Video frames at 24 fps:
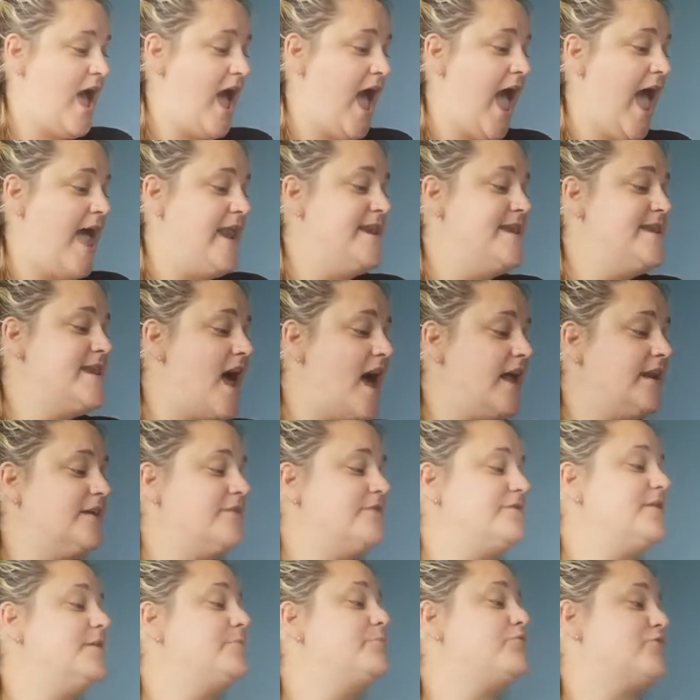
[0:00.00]
And none
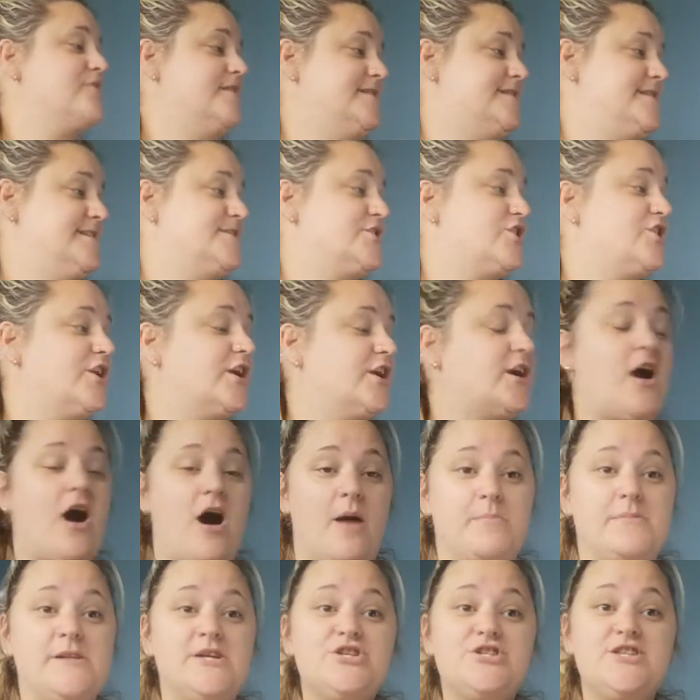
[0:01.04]
of the princes could
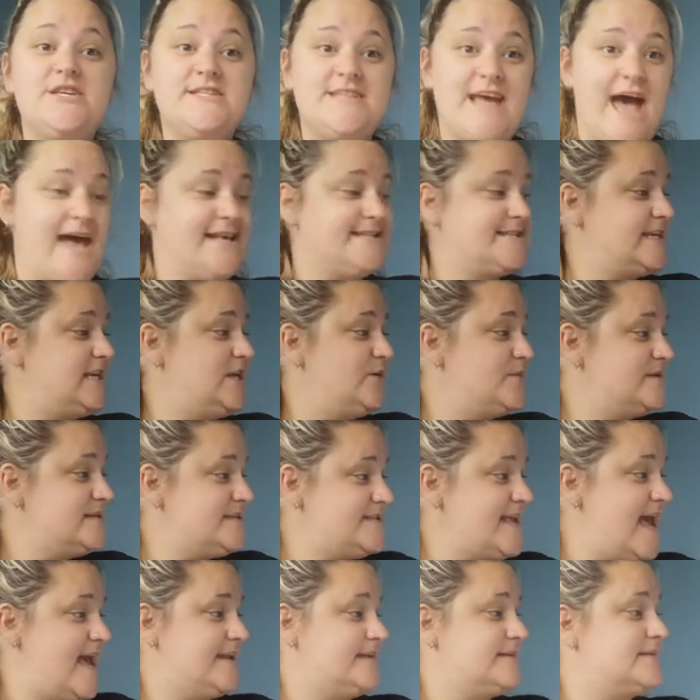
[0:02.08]
accomplish the task he was
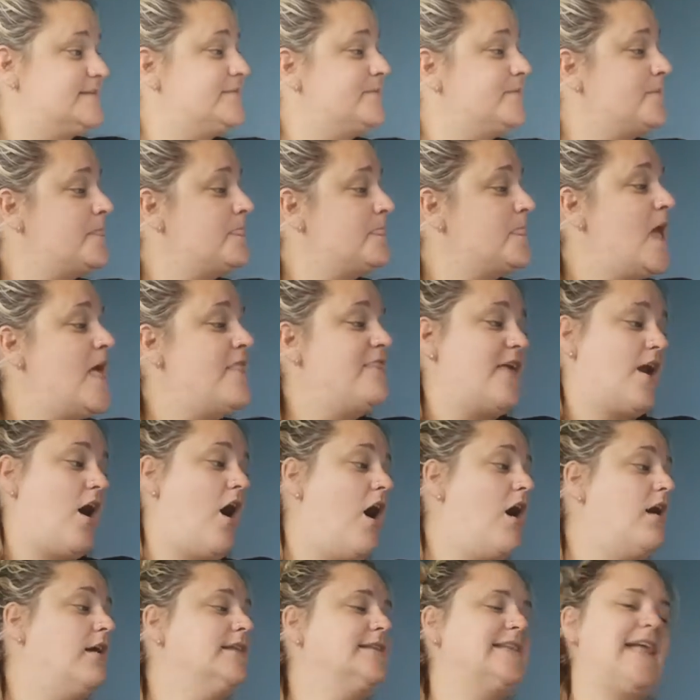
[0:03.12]
set. They
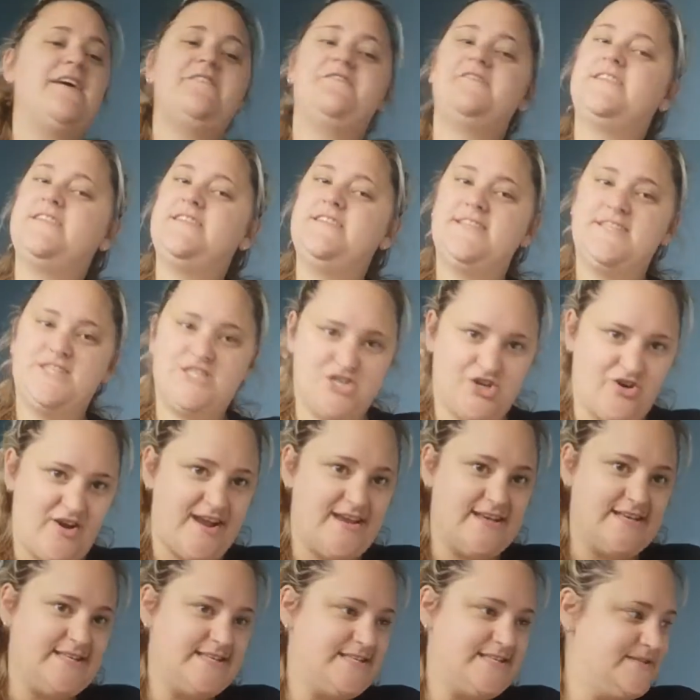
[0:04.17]
all left in
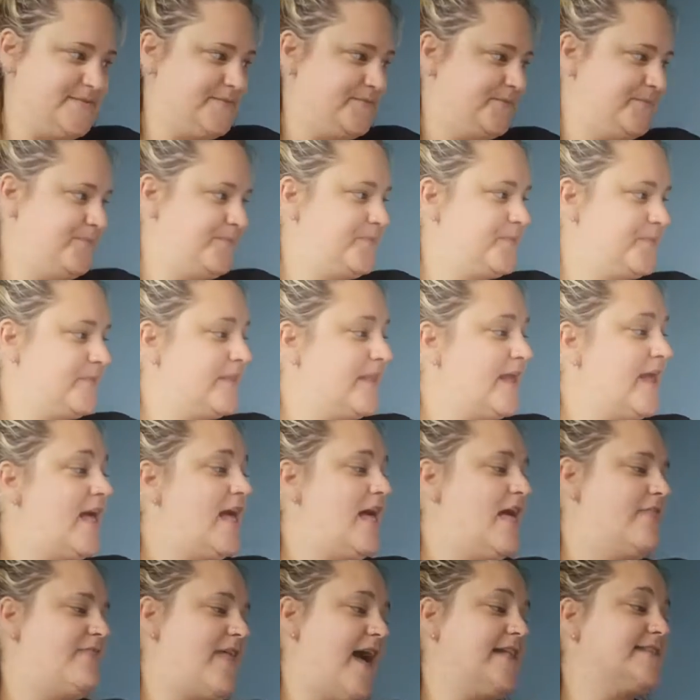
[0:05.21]
disgrace.
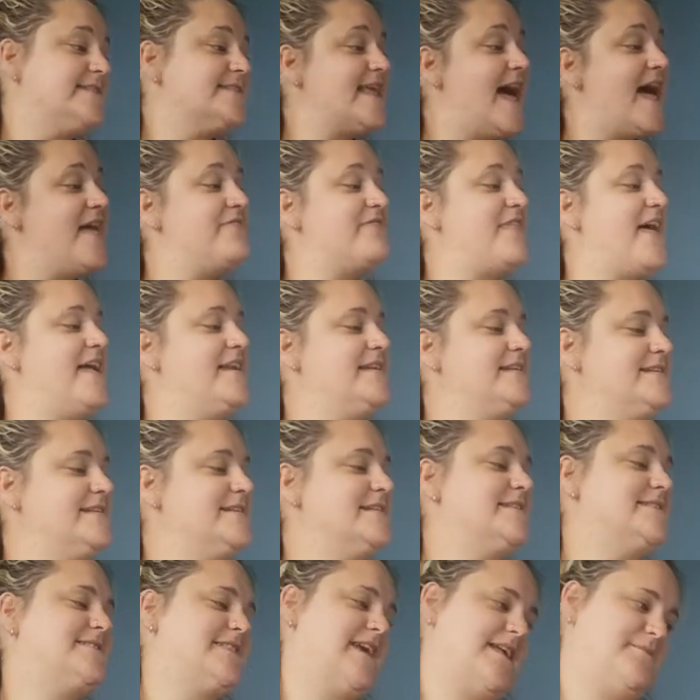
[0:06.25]
"That's that then,"
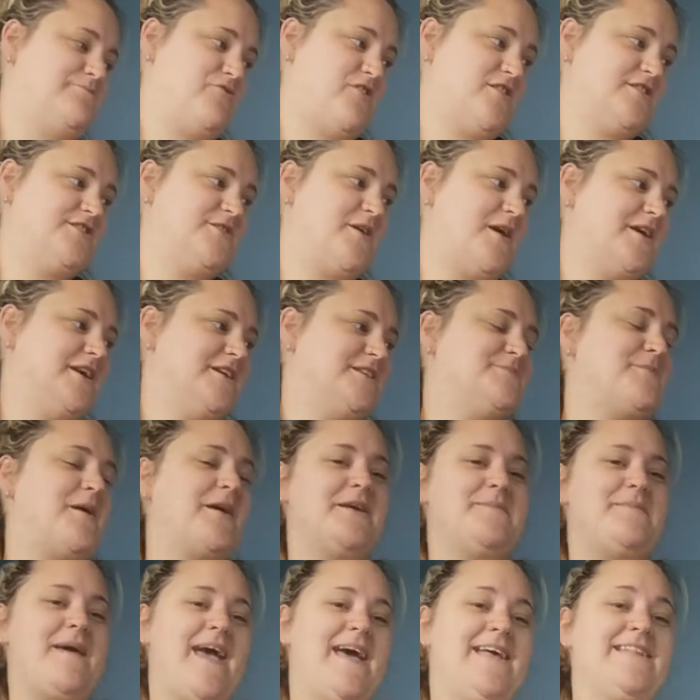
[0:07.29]
said
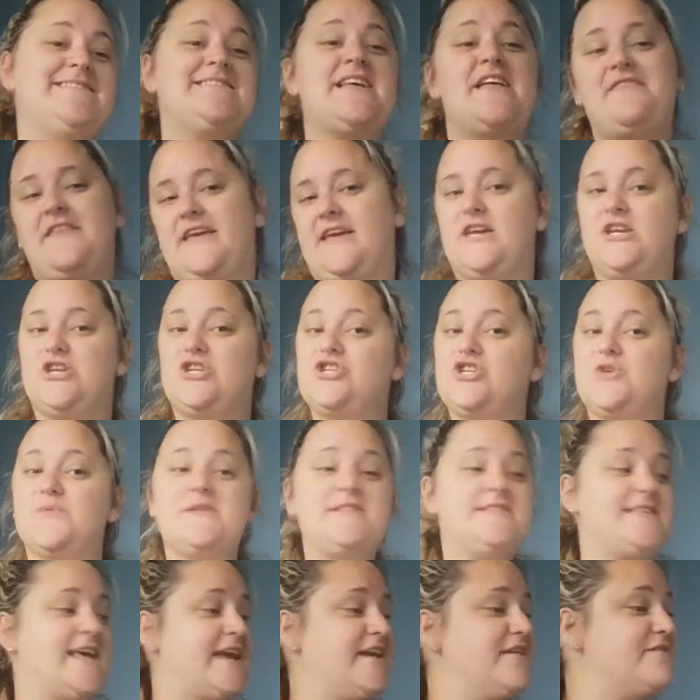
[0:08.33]
Smartypants, thinking she
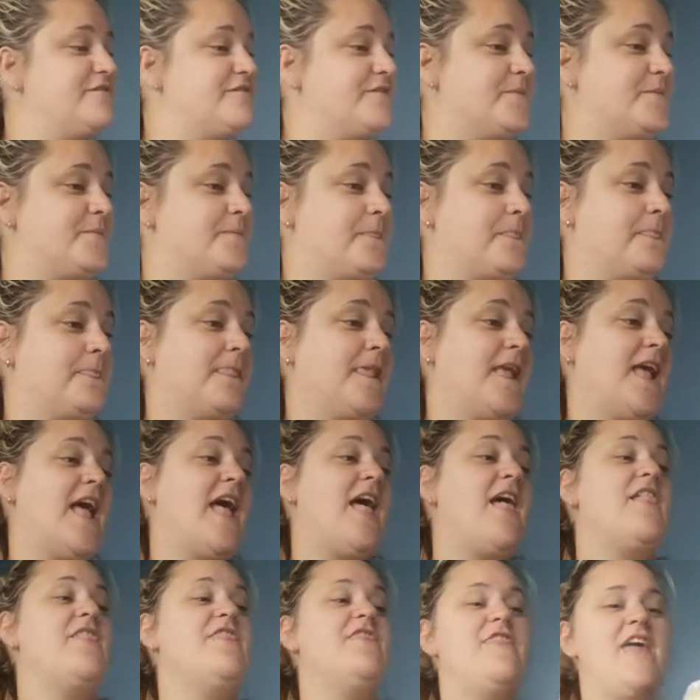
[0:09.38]
was safe.
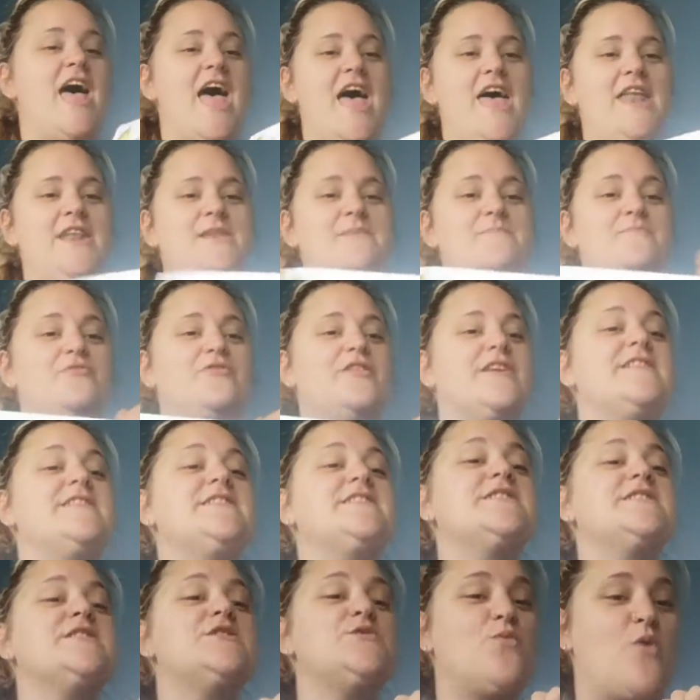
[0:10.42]
Then
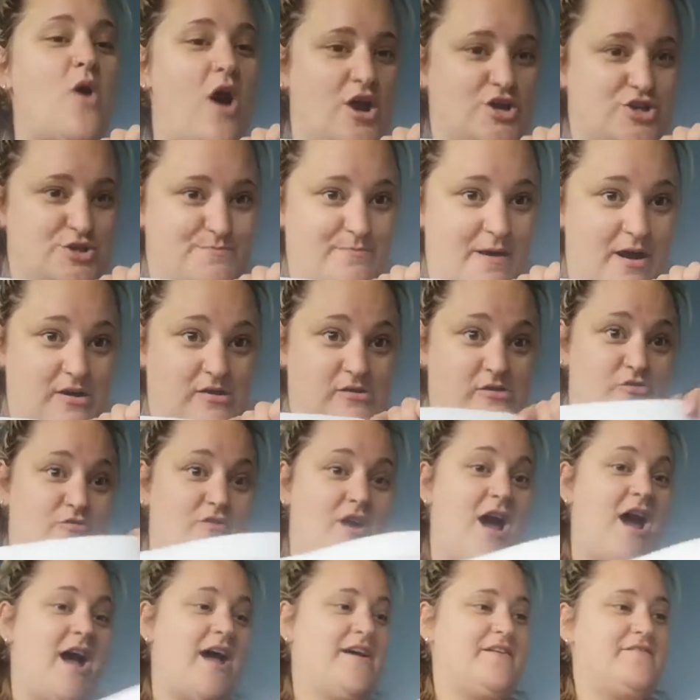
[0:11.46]
Prince Swashbuckle
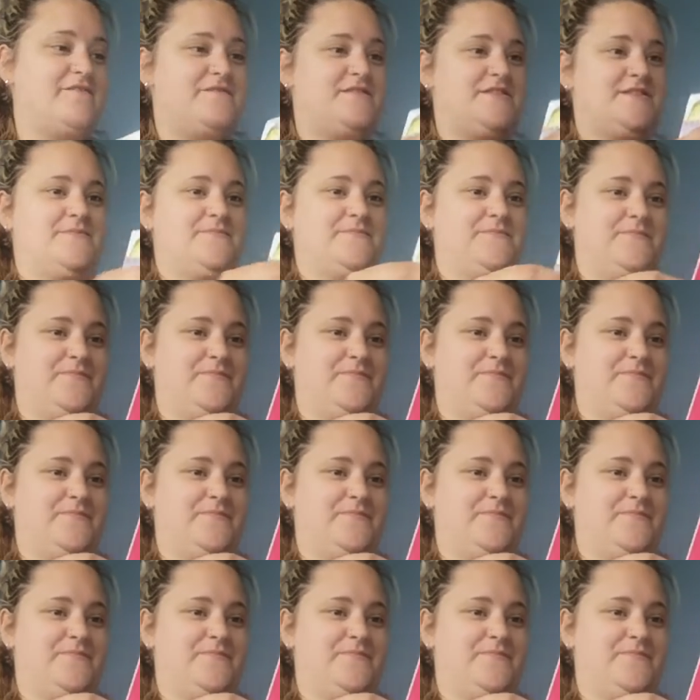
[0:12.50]
arrived.